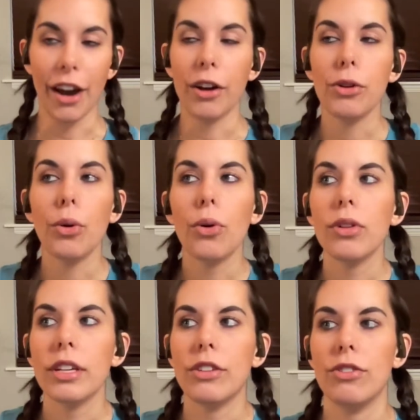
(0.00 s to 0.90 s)
Our goal
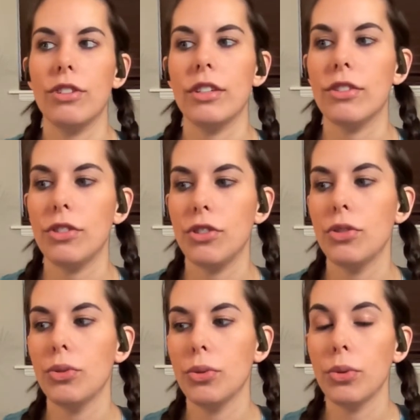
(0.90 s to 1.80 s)
is just
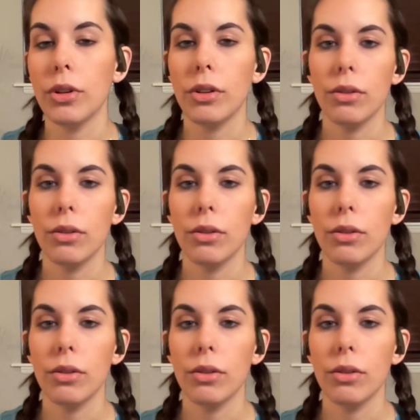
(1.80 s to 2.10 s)
to